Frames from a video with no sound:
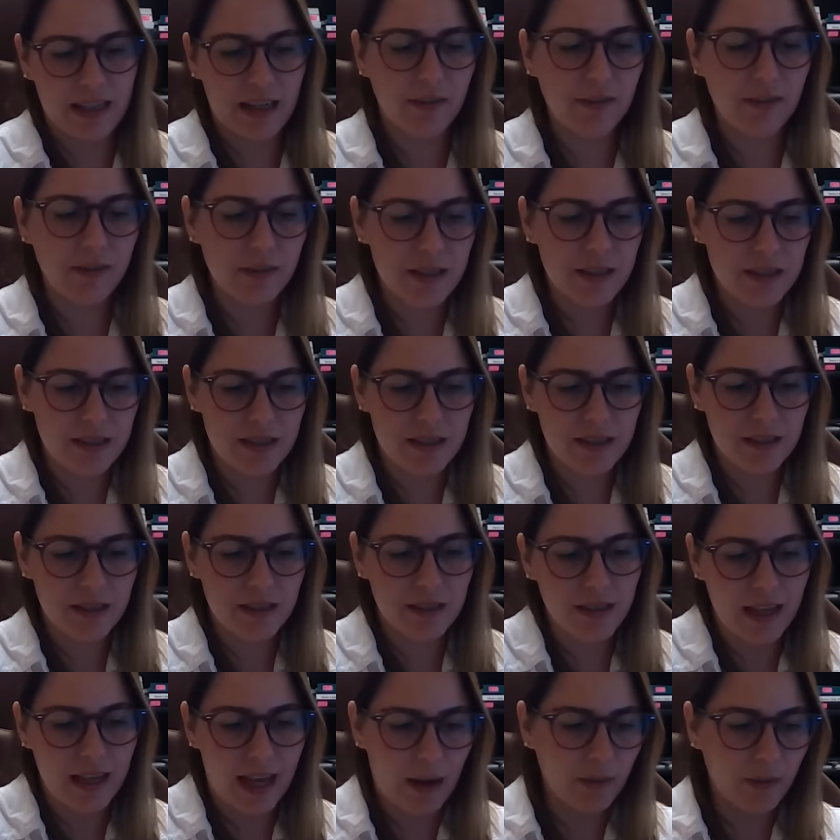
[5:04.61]

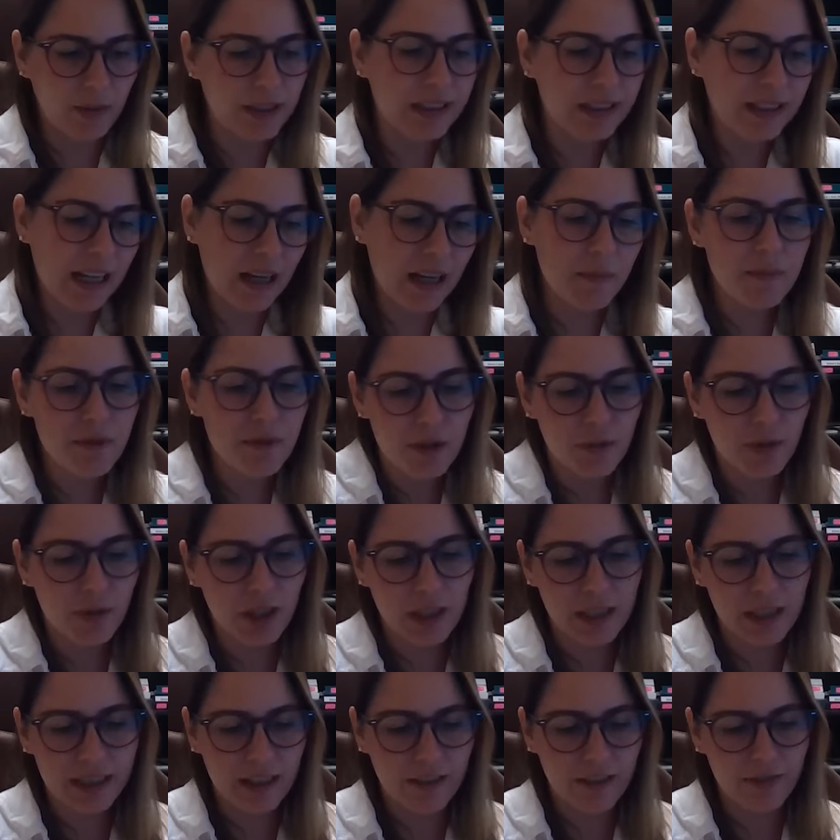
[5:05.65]
I would come to
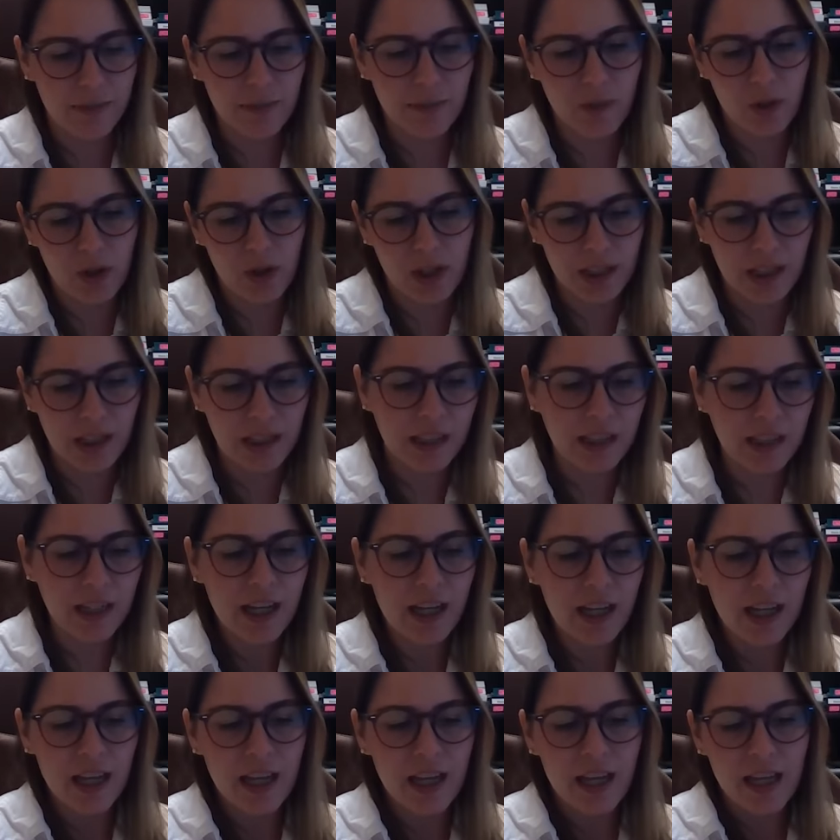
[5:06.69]
work every morning,
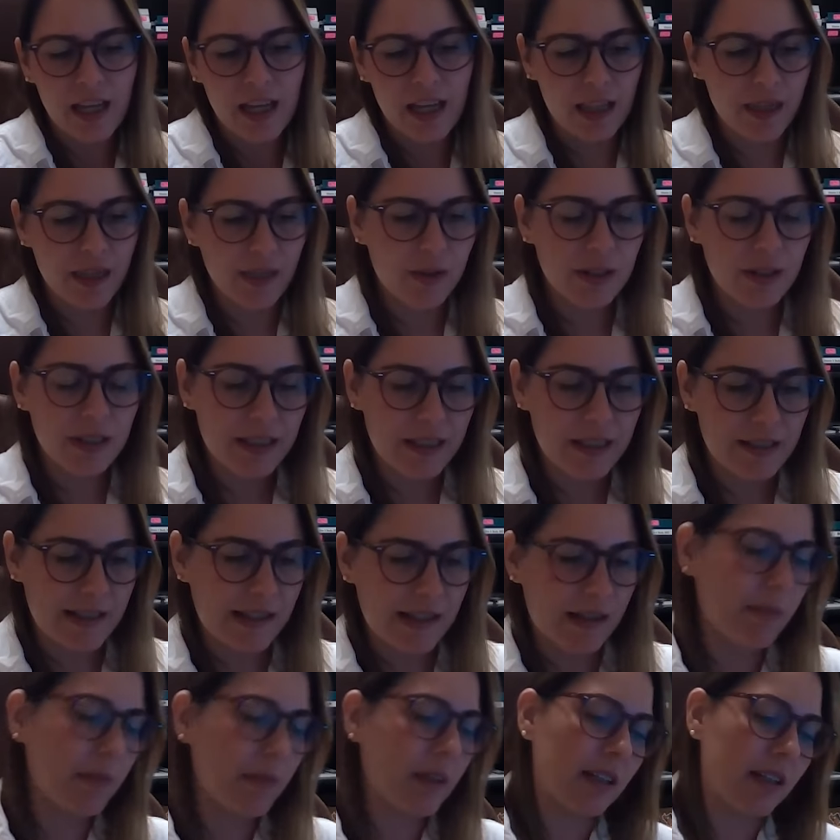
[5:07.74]
and during the
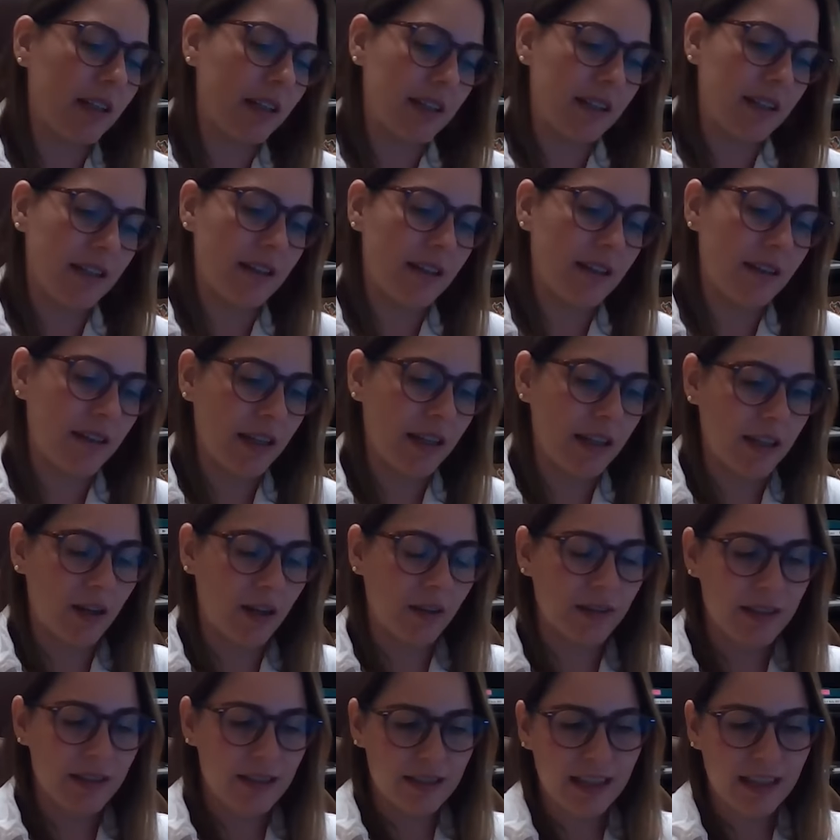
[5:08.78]
summer,
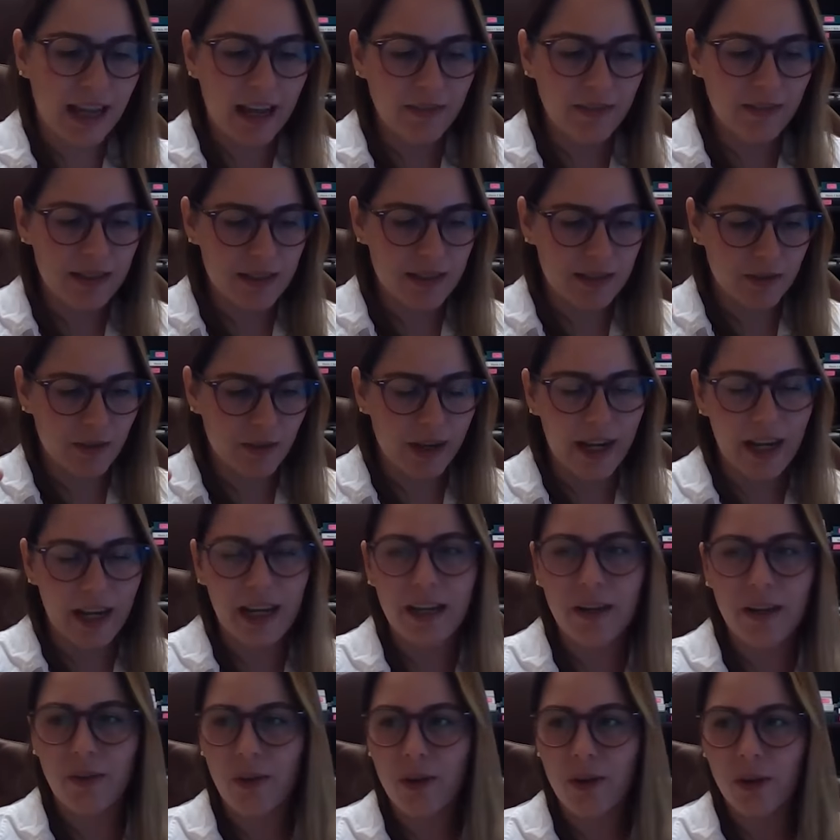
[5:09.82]
the sky was
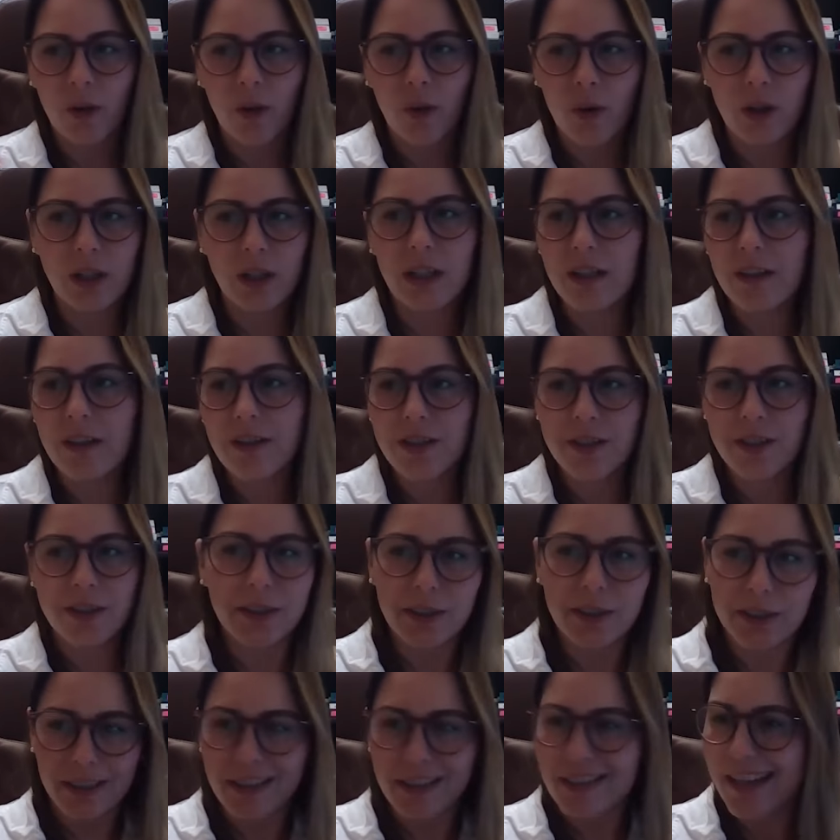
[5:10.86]
gray or orange. You
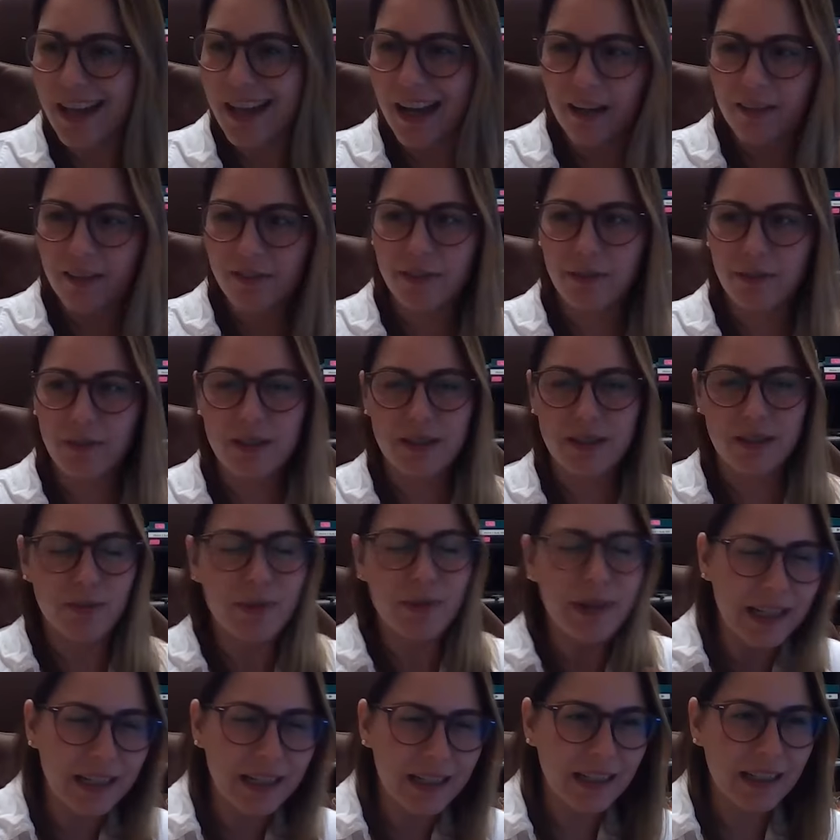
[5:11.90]
couldn't tell if it was
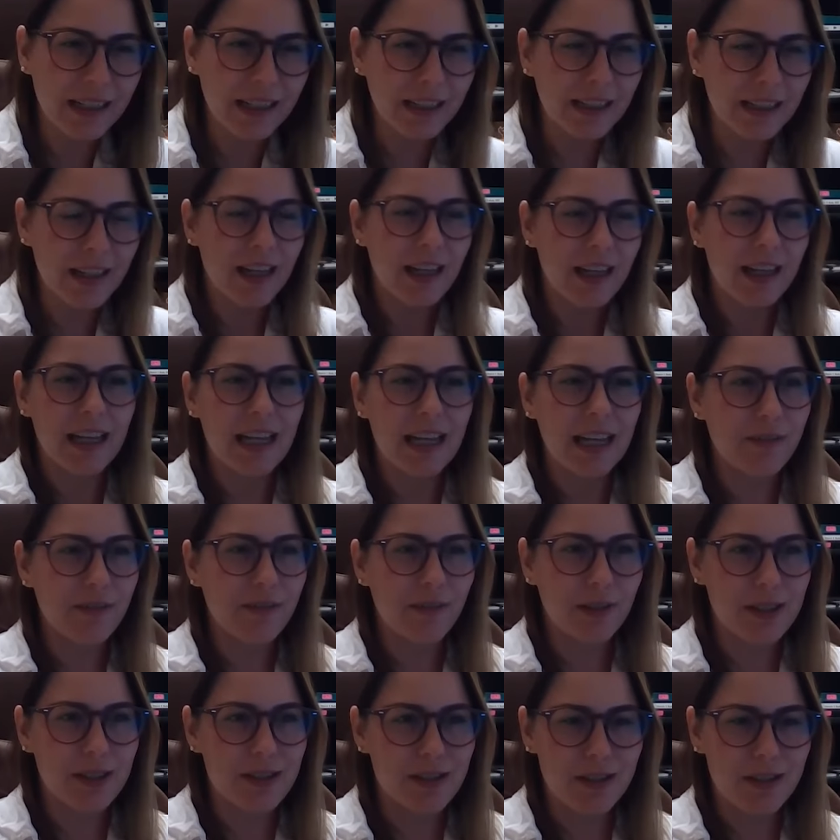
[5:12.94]
raining, if it
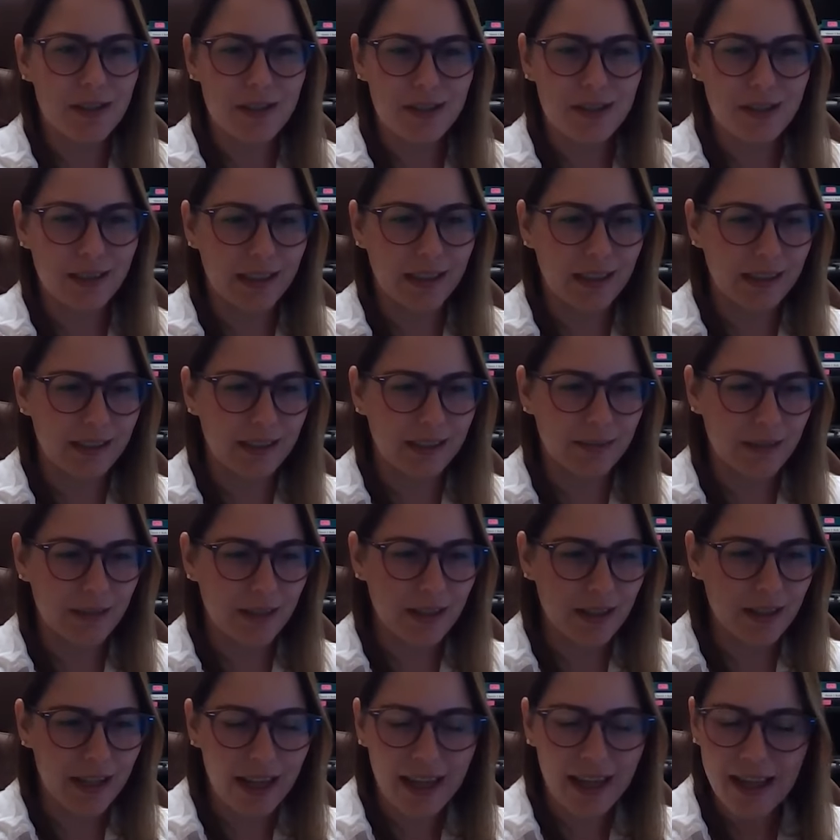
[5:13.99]
was just like
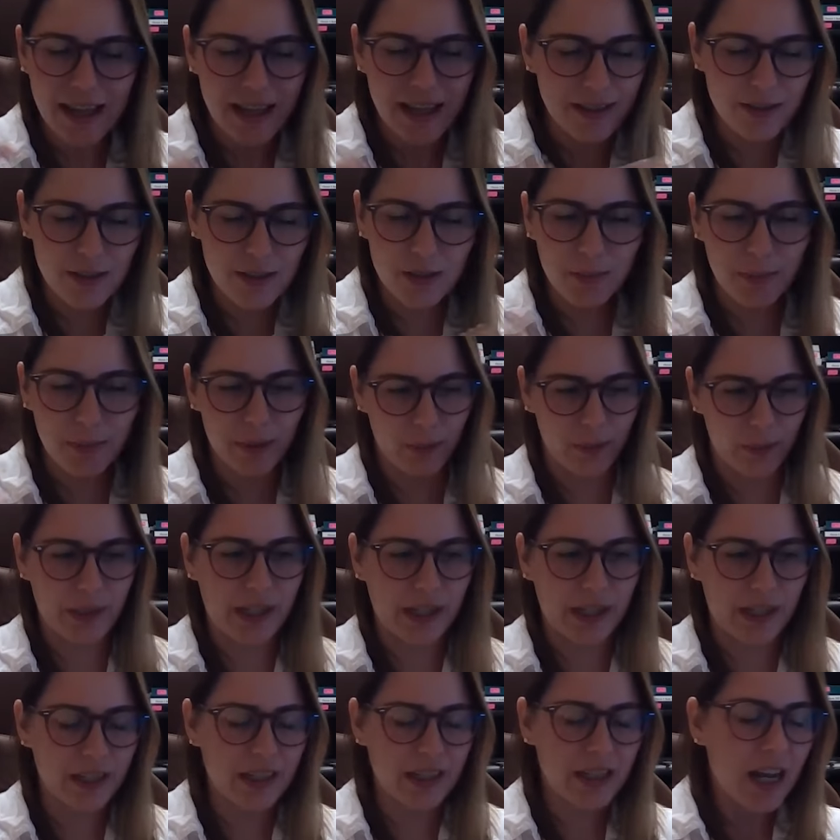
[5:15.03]
it's super
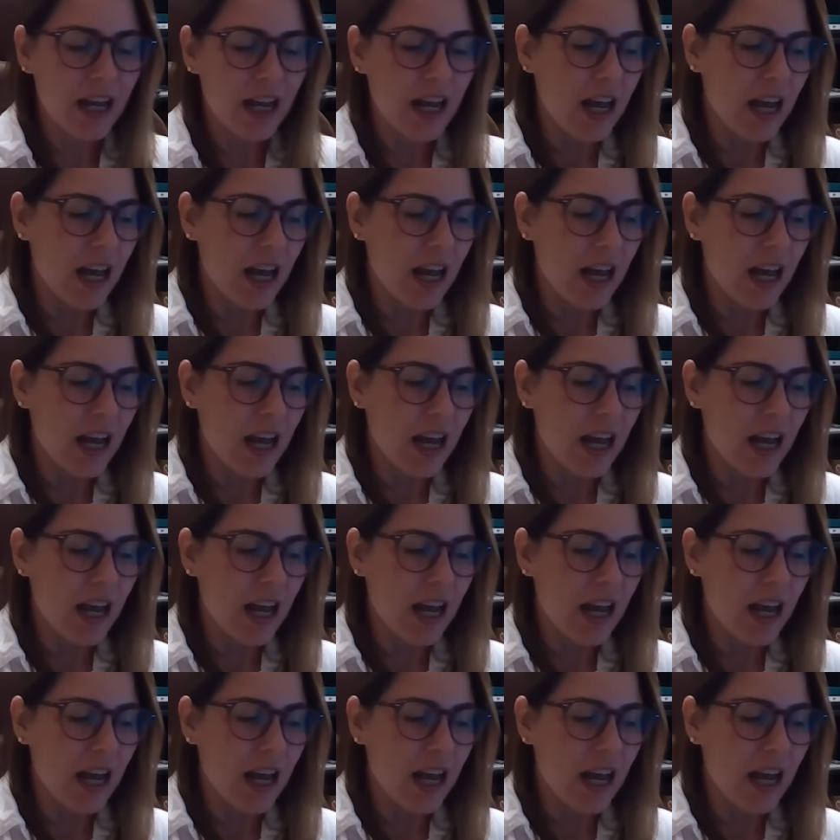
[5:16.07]
weird.